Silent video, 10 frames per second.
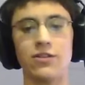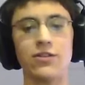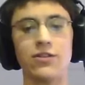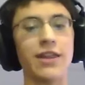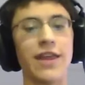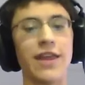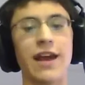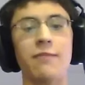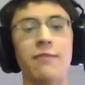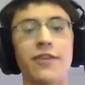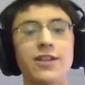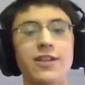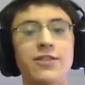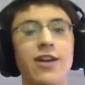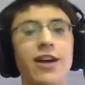They're not that
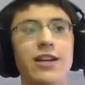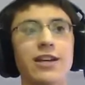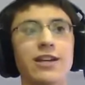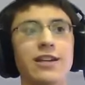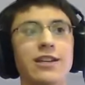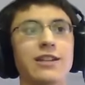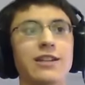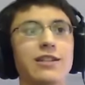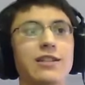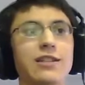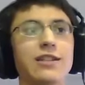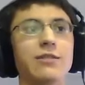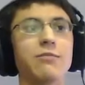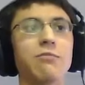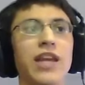obvious. They're not going to
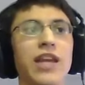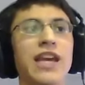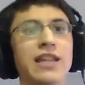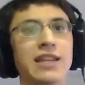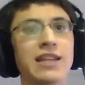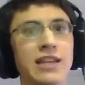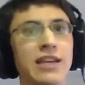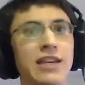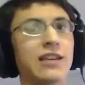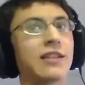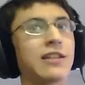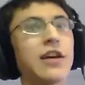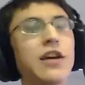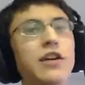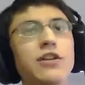blatantly
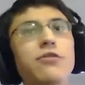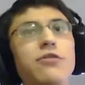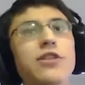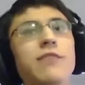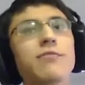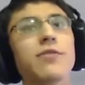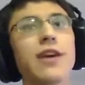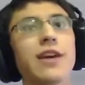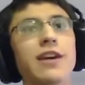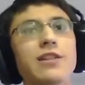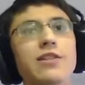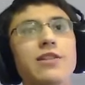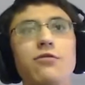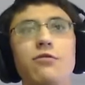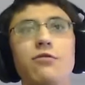do something
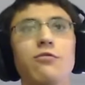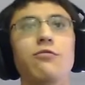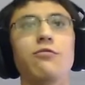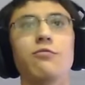to